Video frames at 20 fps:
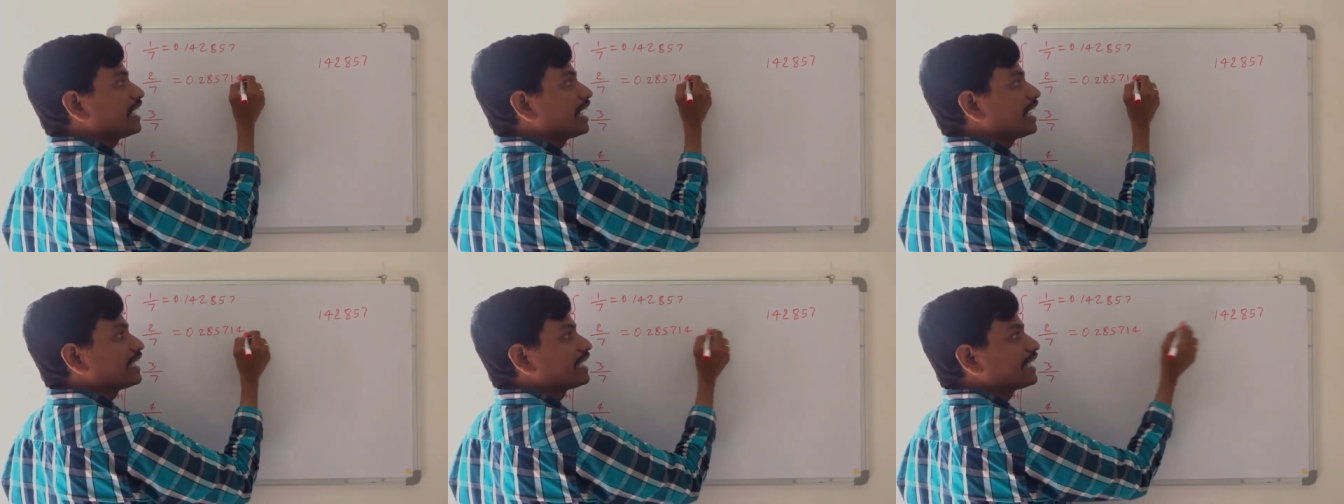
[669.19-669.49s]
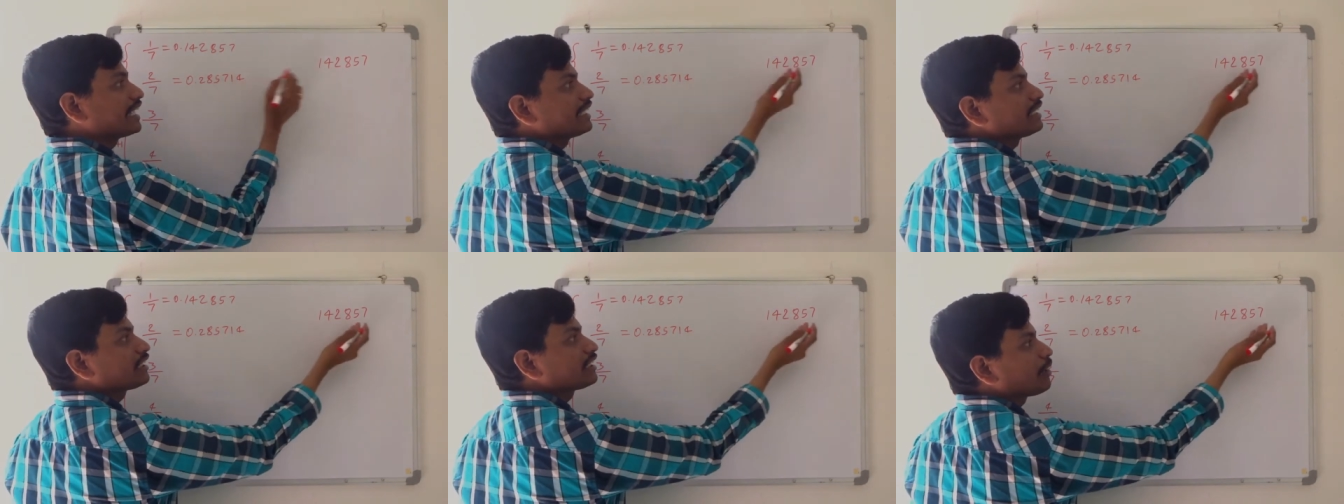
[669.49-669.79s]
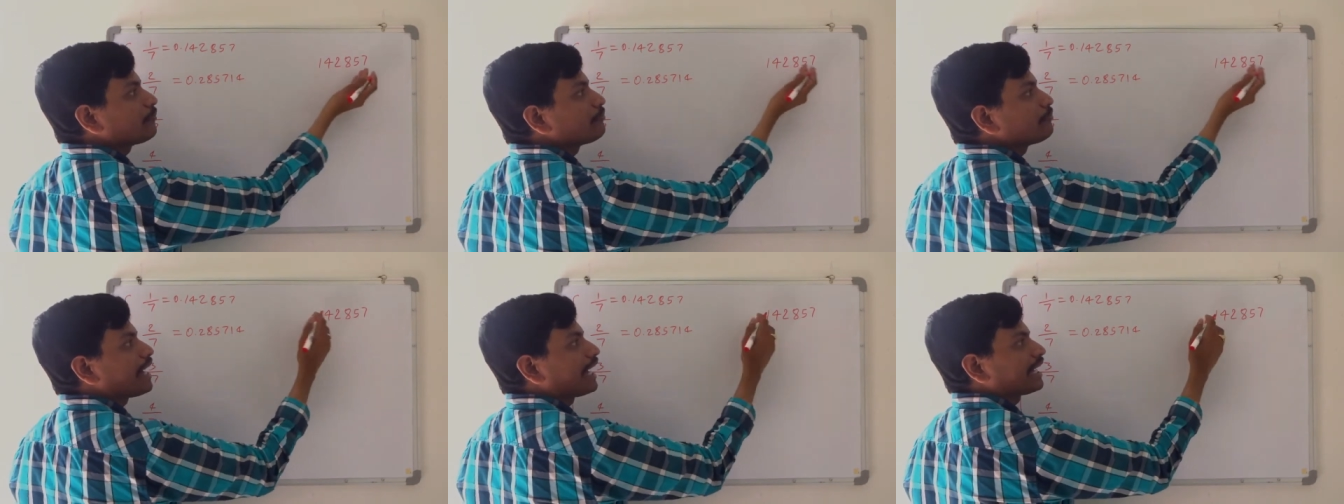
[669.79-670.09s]
again
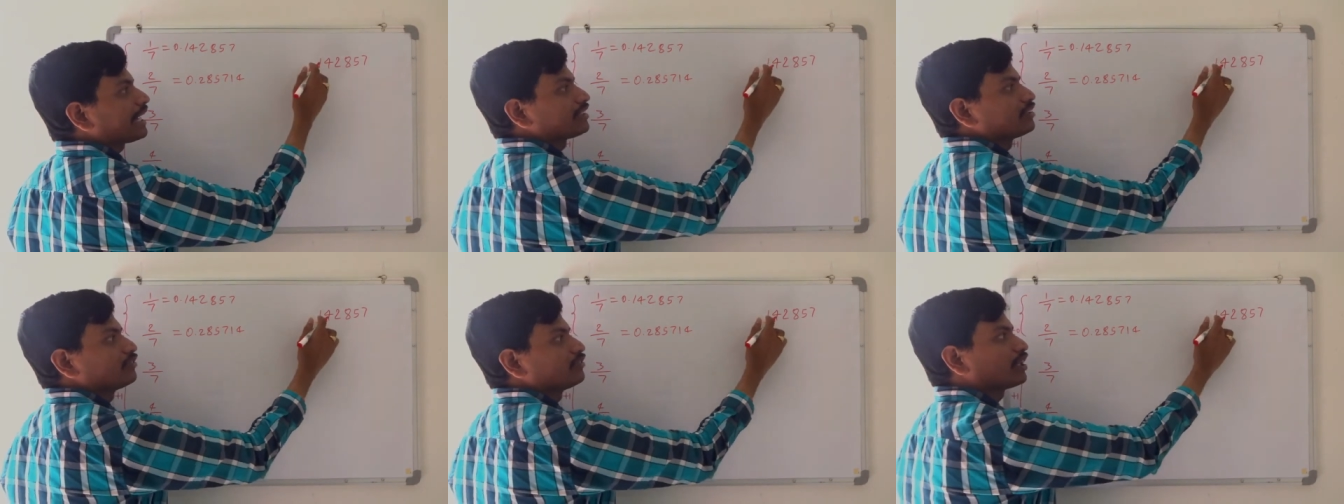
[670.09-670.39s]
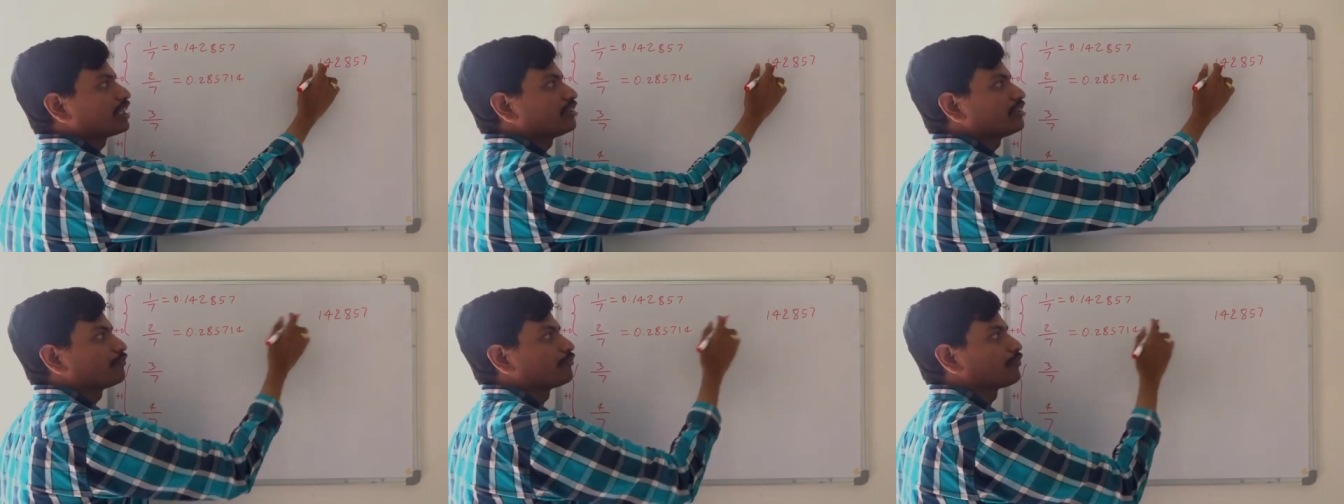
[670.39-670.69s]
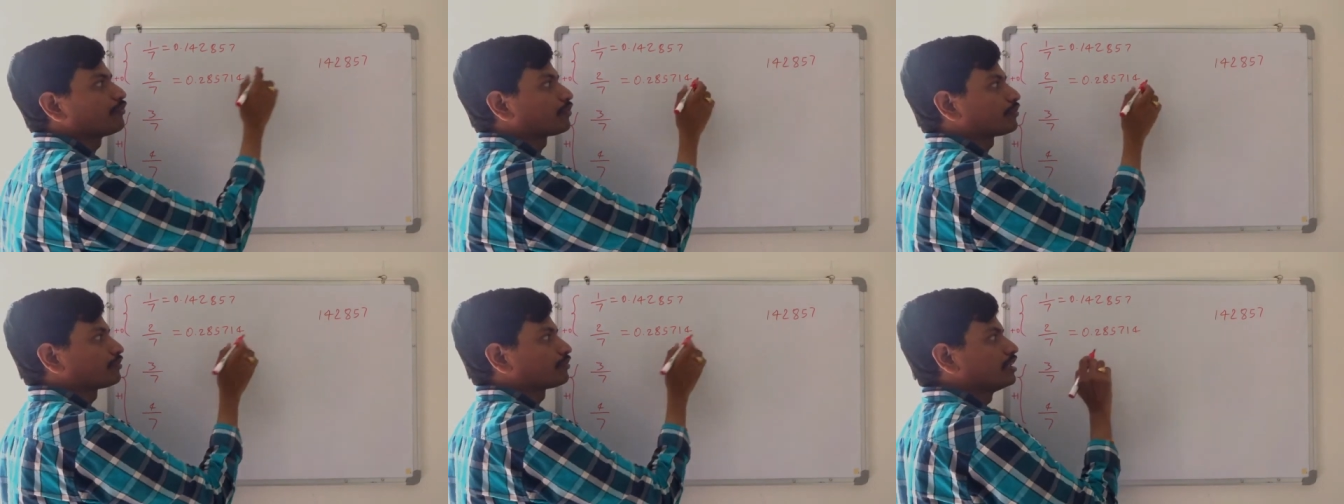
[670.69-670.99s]
come back
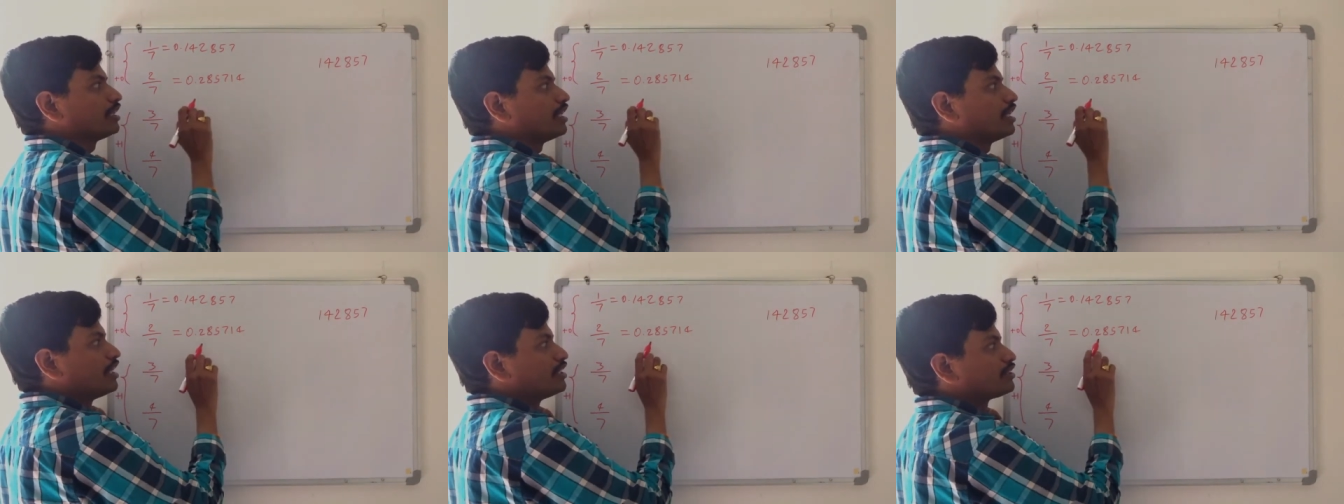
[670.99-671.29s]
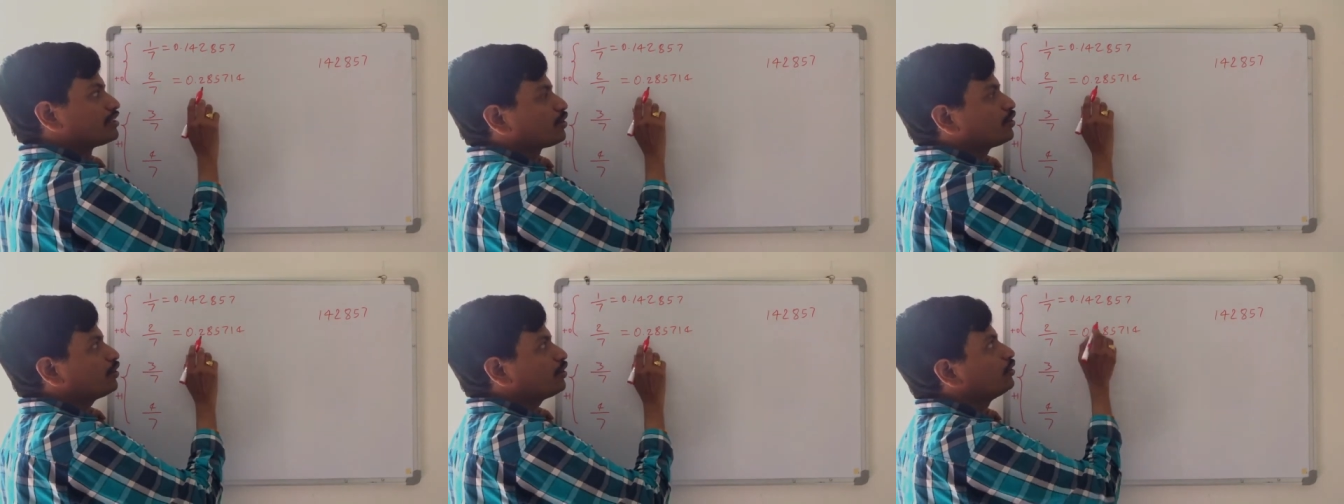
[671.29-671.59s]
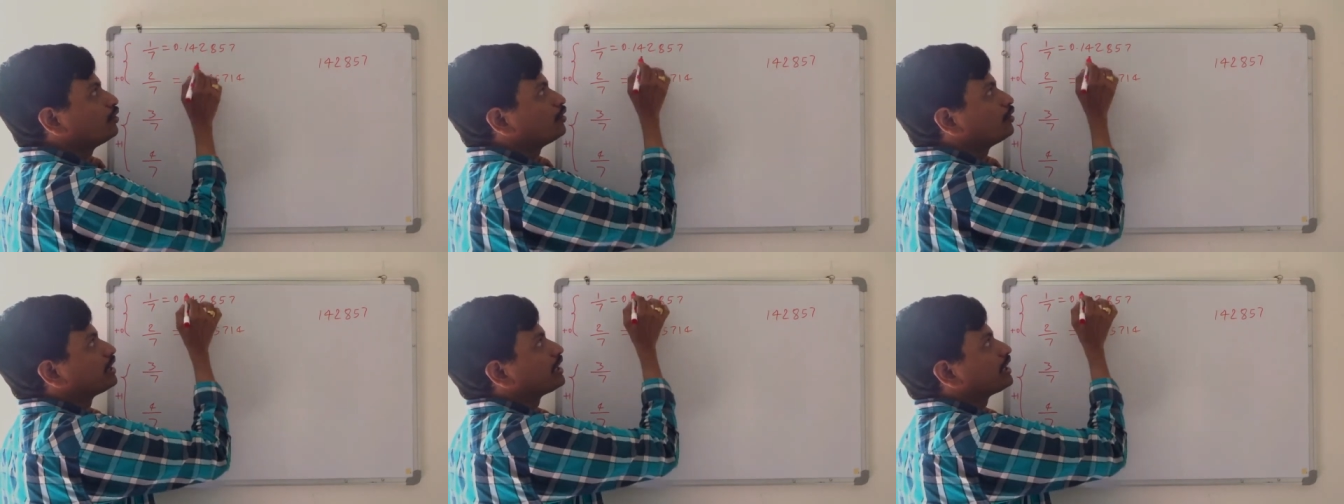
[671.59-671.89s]
14. So